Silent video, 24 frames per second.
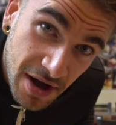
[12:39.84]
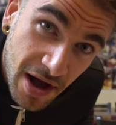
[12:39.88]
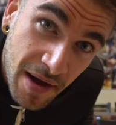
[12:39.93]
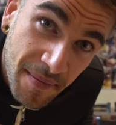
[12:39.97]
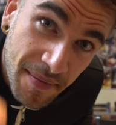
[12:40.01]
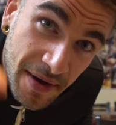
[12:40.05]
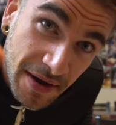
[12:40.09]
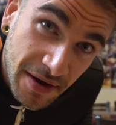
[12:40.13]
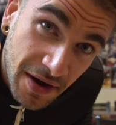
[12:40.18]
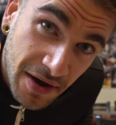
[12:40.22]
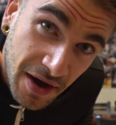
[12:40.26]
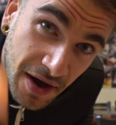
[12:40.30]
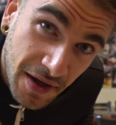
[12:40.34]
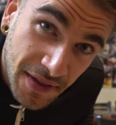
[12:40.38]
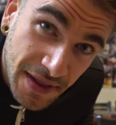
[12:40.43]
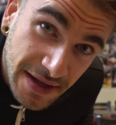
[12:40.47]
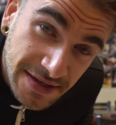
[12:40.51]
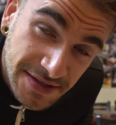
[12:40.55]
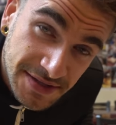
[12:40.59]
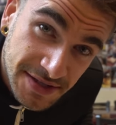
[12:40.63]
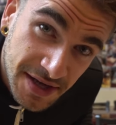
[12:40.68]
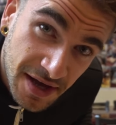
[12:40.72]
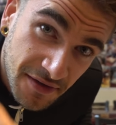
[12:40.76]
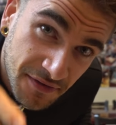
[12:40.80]
comment, all
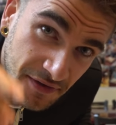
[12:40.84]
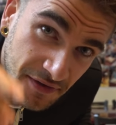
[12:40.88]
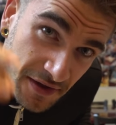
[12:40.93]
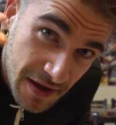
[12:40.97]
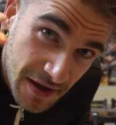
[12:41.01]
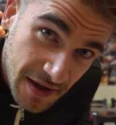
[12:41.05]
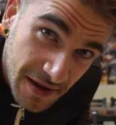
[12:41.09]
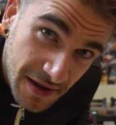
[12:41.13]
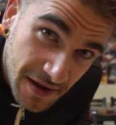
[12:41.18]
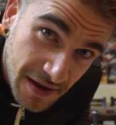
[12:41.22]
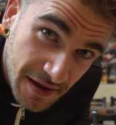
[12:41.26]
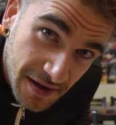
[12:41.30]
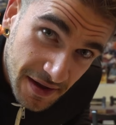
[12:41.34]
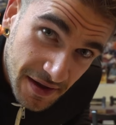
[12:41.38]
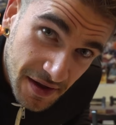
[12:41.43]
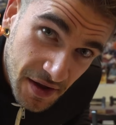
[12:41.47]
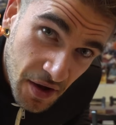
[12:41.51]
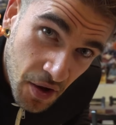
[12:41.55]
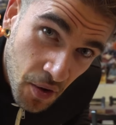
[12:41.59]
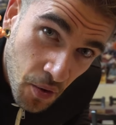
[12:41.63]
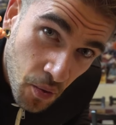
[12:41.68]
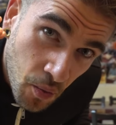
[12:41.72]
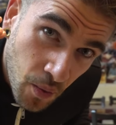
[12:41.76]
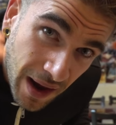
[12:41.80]
that stuff.
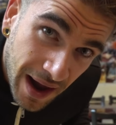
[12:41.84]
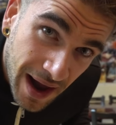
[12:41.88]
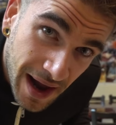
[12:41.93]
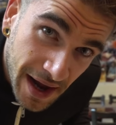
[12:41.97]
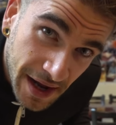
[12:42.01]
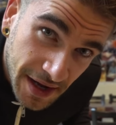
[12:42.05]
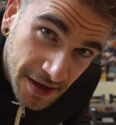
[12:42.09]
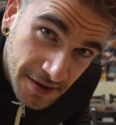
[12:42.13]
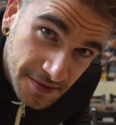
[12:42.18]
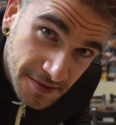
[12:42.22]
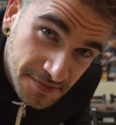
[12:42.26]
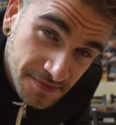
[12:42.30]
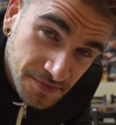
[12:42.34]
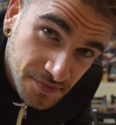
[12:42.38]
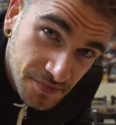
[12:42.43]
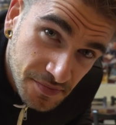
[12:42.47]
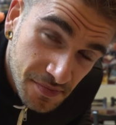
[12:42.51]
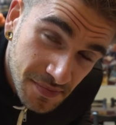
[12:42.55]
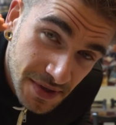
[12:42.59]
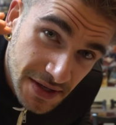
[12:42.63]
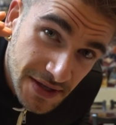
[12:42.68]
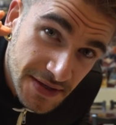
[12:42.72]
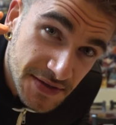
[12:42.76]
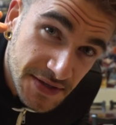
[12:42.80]
Why?
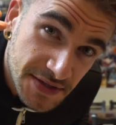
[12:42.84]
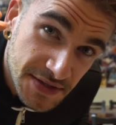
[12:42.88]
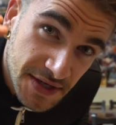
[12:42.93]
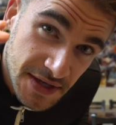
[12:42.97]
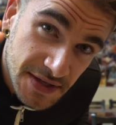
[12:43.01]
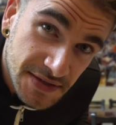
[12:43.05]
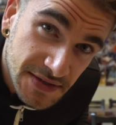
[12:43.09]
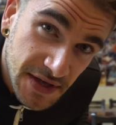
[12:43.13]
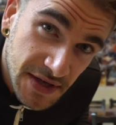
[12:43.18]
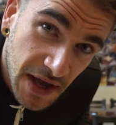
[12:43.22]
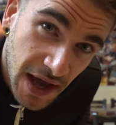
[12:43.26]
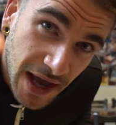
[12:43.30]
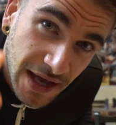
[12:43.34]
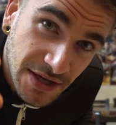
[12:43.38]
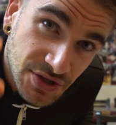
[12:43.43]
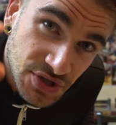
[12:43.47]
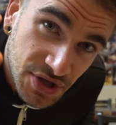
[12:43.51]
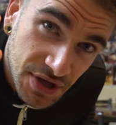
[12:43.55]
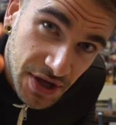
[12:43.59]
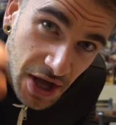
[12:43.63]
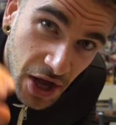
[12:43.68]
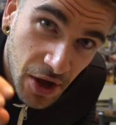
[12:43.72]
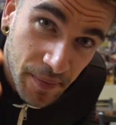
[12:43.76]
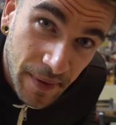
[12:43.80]
Because it does
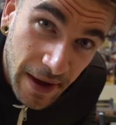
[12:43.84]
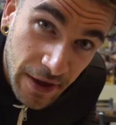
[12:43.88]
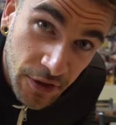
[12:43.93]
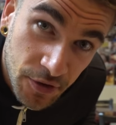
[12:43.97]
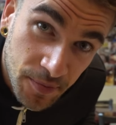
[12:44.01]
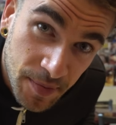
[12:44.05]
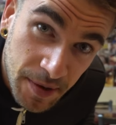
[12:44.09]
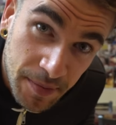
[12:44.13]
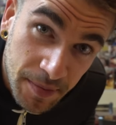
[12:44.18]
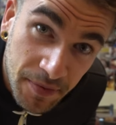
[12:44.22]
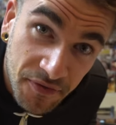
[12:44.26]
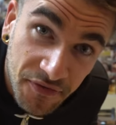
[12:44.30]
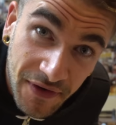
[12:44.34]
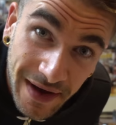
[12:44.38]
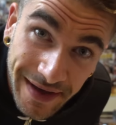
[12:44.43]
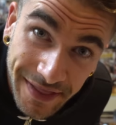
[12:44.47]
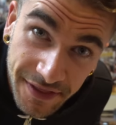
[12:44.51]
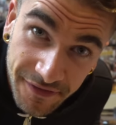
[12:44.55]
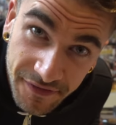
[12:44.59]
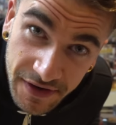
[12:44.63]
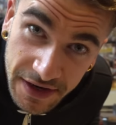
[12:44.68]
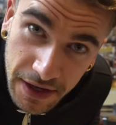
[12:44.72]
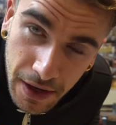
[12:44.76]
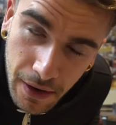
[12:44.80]
actually help other people find
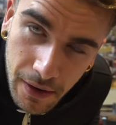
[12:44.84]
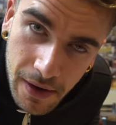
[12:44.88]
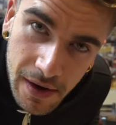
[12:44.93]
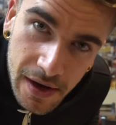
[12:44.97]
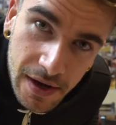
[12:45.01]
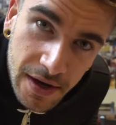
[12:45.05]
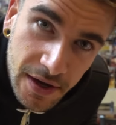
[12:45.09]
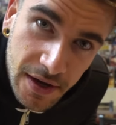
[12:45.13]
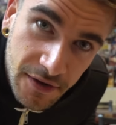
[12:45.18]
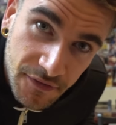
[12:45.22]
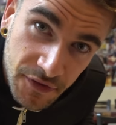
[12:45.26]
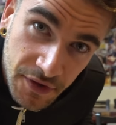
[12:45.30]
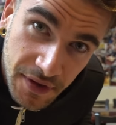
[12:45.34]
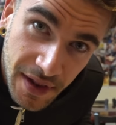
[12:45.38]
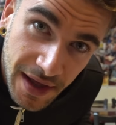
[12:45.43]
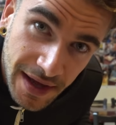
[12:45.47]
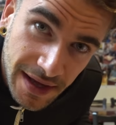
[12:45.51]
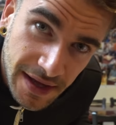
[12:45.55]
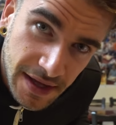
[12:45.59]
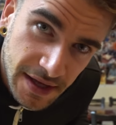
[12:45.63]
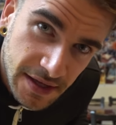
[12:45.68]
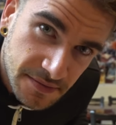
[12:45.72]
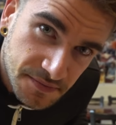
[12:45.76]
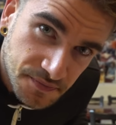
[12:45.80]
the video. If you
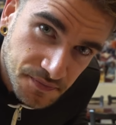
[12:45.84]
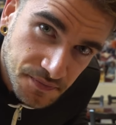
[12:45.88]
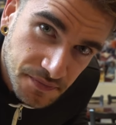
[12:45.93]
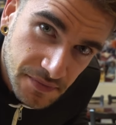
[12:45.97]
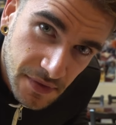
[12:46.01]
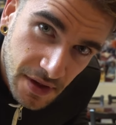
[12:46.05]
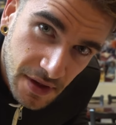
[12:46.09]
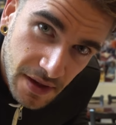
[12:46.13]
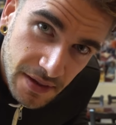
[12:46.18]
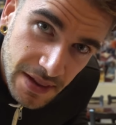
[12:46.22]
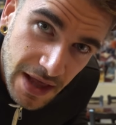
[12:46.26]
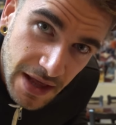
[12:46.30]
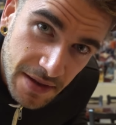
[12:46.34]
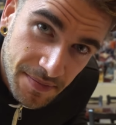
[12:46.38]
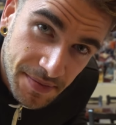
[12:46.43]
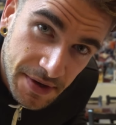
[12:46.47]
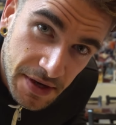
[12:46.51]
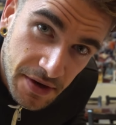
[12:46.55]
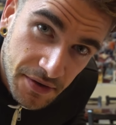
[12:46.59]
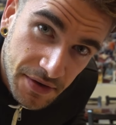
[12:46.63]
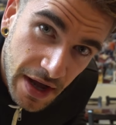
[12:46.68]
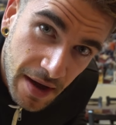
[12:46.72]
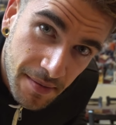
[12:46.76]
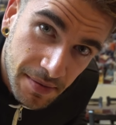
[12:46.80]
like it, let me
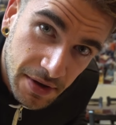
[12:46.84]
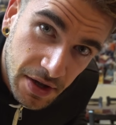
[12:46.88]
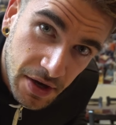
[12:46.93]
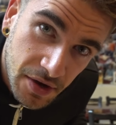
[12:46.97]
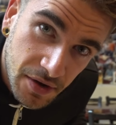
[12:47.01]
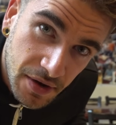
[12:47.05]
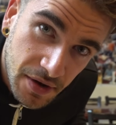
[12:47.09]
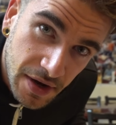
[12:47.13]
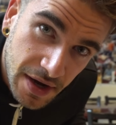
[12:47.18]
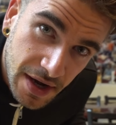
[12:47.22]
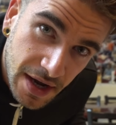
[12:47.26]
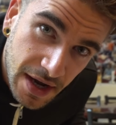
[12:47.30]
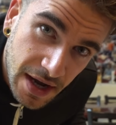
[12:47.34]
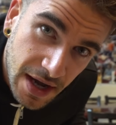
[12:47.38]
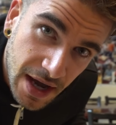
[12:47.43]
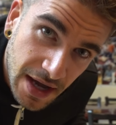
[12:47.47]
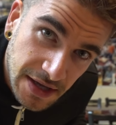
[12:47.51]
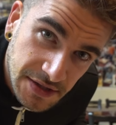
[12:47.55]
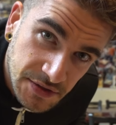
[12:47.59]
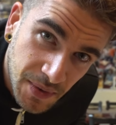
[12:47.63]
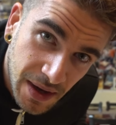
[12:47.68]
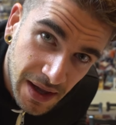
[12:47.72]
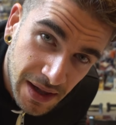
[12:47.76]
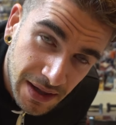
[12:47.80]
know down below
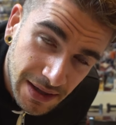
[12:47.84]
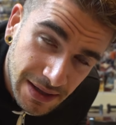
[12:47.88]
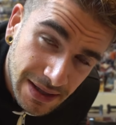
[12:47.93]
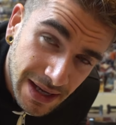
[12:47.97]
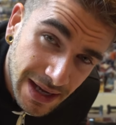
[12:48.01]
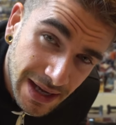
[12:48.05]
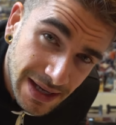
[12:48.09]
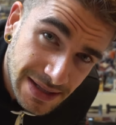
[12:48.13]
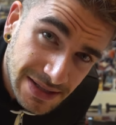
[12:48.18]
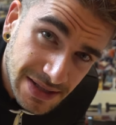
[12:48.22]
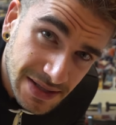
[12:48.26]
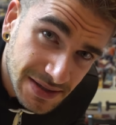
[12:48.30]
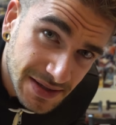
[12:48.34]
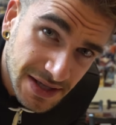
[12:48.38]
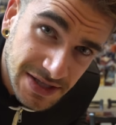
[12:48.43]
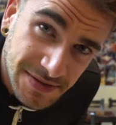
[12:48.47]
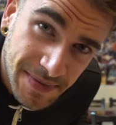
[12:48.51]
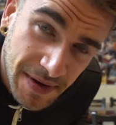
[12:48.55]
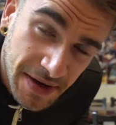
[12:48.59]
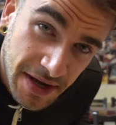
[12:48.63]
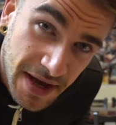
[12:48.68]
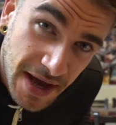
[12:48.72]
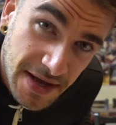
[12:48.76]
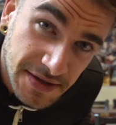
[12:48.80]
as well. And that's
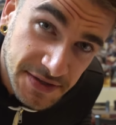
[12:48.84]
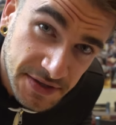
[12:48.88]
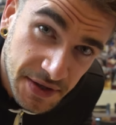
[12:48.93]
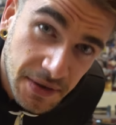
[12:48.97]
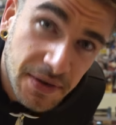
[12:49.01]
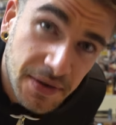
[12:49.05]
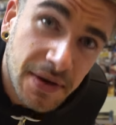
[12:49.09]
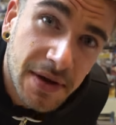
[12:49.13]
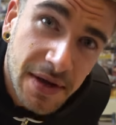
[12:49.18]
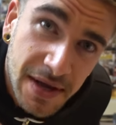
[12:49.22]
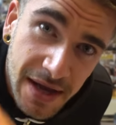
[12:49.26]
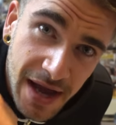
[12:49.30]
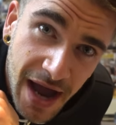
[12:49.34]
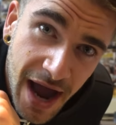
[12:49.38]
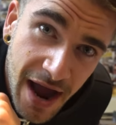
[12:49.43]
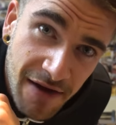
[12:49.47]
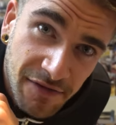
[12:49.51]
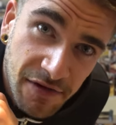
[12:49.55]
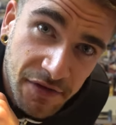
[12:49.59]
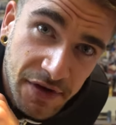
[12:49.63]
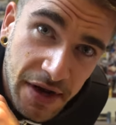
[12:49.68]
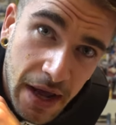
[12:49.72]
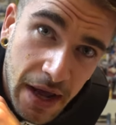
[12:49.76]
about it, guys. So have a lovely